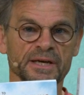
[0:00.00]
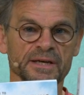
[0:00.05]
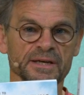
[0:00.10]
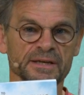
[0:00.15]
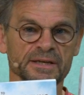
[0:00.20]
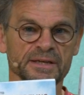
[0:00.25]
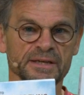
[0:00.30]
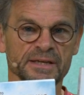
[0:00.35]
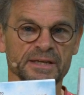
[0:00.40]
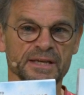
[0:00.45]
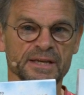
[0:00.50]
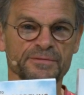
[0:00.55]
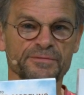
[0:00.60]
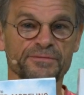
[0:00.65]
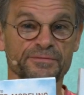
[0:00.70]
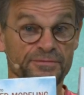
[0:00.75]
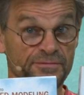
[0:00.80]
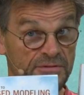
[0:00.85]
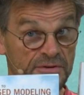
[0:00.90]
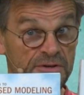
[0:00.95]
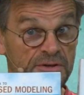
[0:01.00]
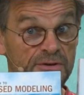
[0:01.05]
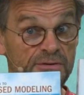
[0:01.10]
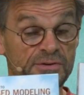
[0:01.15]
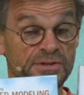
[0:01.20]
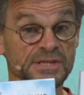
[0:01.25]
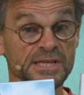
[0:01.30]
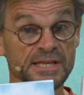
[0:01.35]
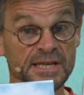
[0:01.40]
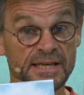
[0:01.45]
if you're
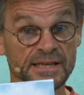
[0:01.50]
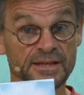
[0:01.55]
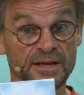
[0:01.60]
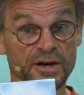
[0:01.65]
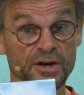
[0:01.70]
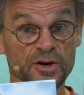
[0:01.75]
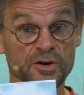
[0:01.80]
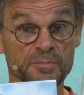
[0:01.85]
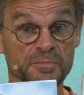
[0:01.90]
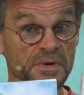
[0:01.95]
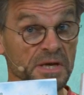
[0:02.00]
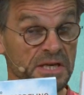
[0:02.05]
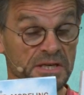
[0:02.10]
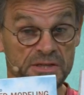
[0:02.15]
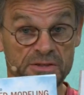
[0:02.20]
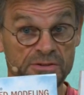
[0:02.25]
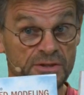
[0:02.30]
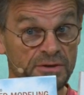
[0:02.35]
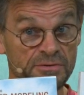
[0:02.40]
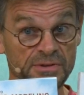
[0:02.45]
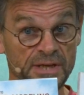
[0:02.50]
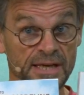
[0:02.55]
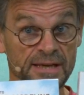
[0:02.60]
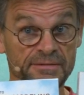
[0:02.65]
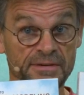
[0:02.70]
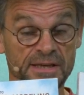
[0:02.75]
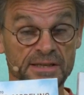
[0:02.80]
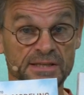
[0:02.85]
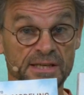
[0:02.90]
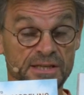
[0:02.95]
sitting at home and you don't
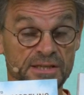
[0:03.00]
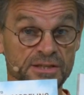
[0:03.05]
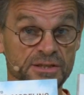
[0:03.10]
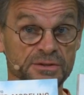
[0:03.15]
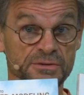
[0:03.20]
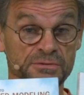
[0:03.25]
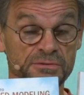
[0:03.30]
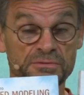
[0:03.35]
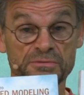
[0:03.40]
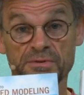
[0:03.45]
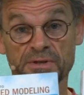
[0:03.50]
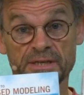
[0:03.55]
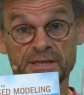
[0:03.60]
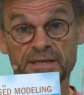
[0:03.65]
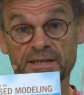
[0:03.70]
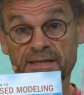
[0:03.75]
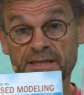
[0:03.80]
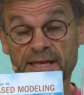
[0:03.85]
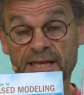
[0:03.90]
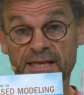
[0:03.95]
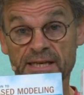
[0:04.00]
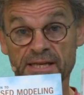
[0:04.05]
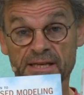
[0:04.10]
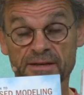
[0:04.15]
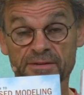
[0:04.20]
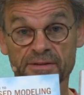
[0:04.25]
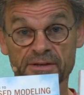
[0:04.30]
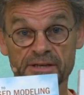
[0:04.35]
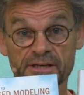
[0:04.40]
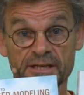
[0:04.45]
have access to any
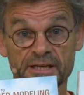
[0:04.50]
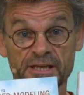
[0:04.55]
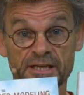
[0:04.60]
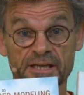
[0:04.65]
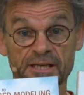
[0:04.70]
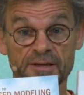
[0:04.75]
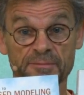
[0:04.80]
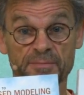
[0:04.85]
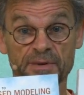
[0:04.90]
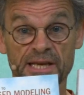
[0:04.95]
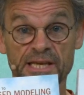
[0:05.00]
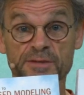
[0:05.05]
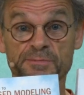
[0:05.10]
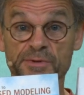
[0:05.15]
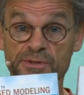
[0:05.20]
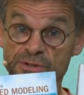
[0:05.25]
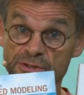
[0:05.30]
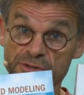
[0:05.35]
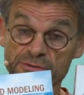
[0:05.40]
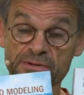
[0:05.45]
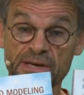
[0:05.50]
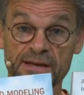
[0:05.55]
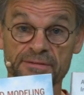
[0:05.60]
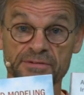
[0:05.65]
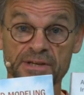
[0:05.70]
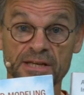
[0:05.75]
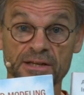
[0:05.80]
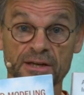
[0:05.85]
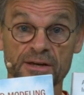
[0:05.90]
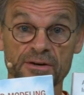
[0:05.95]
other place, but you do have
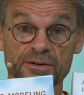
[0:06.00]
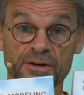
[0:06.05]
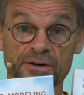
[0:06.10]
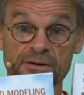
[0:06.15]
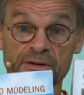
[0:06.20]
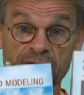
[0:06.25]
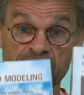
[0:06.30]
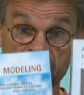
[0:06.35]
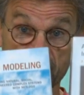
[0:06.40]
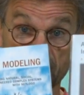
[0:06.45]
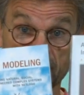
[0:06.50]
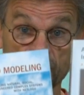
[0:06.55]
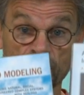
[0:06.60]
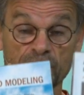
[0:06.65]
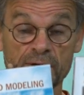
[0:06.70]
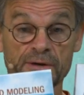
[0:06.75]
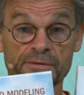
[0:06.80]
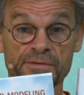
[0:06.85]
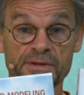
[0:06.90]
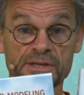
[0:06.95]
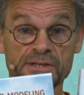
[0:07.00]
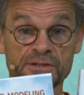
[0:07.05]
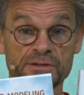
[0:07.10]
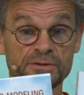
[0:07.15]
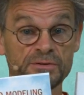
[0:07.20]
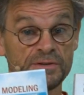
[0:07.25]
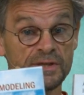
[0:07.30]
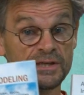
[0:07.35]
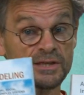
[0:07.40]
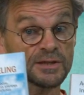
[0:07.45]
NetLogo, then one of these
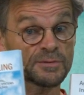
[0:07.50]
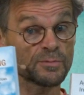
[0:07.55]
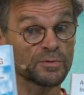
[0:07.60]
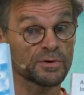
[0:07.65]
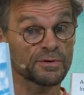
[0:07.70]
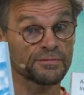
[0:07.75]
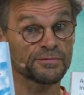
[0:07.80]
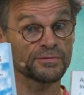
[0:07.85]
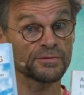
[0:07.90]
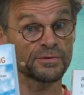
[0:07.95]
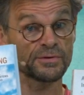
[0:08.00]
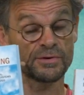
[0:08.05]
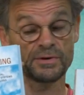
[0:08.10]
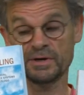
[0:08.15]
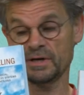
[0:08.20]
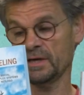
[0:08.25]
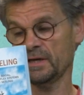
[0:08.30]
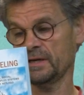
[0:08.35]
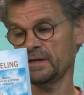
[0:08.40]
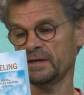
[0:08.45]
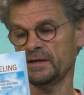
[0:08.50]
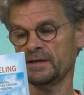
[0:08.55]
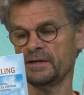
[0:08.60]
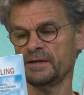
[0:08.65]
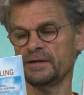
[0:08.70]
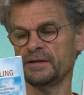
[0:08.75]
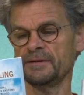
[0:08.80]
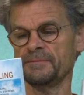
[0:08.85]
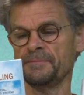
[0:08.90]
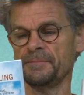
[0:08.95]
two, this is more for
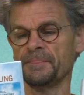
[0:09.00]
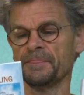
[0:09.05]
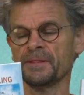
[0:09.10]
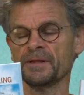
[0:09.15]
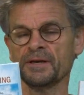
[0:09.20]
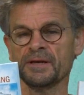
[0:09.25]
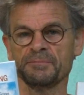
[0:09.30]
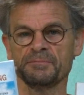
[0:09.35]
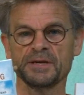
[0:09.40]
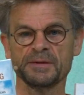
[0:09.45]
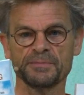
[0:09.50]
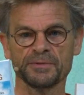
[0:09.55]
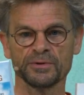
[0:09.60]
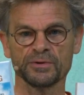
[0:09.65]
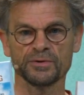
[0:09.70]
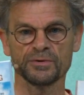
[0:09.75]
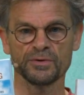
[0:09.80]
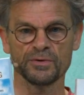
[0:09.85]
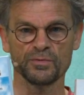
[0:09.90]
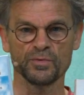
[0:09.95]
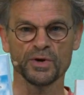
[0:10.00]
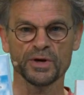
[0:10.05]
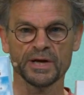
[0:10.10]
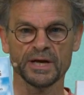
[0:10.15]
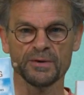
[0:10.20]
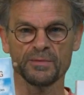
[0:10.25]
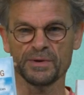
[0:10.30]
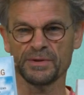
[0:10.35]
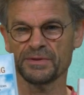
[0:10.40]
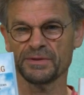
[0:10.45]
people
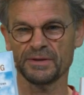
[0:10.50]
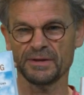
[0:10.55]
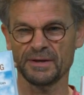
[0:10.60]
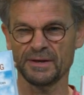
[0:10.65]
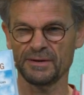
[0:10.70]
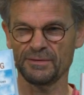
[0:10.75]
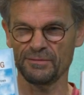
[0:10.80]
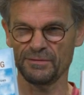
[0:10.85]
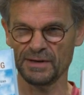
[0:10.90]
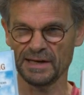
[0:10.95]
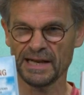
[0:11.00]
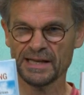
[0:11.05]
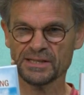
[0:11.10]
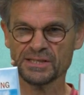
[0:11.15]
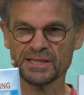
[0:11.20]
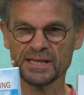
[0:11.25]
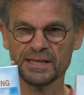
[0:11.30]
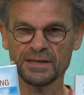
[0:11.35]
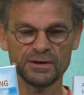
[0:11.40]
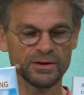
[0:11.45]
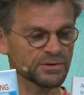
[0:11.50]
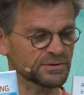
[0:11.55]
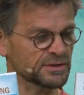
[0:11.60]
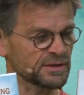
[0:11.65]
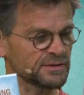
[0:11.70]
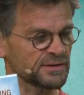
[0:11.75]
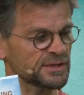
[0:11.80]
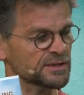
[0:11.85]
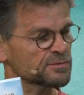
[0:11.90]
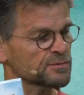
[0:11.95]
working with Vilensky a lot,
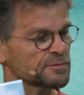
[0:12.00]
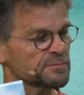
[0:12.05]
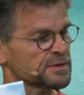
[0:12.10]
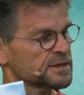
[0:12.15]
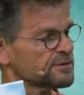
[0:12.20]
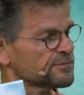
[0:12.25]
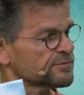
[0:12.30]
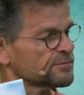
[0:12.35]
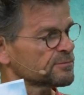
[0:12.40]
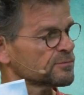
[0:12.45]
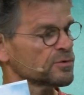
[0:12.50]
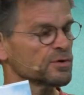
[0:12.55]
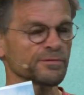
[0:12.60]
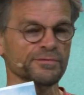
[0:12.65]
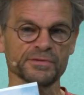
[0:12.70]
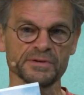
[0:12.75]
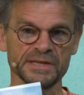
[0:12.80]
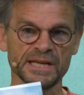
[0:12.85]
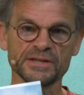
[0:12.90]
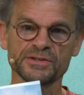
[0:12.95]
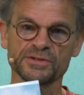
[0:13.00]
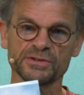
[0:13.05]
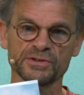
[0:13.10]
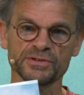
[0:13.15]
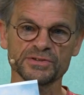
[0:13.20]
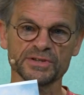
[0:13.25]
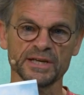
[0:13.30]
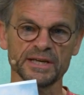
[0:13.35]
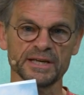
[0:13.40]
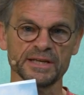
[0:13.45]
and this would be more for natural
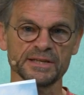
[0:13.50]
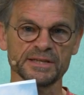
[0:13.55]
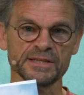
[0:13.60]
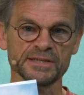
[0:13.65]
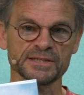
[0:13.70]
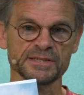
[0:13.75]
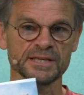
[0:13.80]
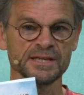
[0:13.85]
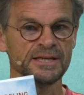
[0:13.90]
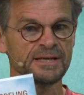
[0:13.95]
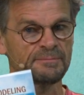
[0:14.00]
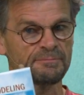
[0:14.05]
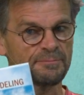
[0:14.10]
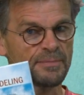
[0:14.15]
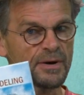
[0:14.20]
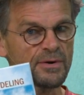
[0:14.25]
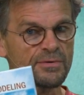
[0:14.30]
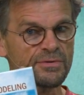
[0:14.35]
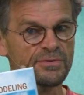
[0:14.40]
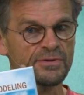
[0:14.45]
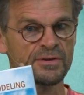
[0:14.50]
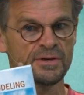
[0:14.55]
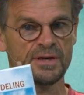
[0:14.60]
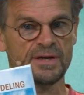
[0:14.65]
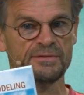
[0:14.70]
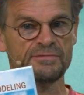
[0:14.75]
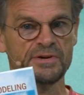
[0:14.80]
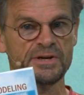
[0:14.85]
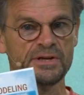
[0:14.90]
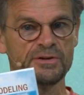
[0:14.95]
scientists. Both
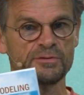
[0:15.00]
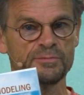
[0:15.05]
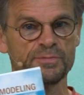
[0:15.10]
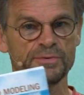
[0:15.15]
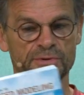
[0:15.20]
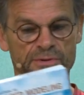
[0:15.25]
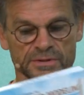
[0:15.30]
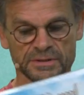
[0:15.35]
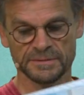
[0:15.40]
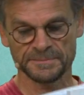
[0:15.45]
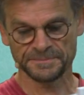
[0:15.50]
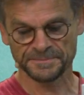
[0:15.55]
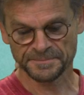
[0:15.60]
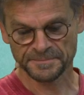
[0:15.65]
are very good books.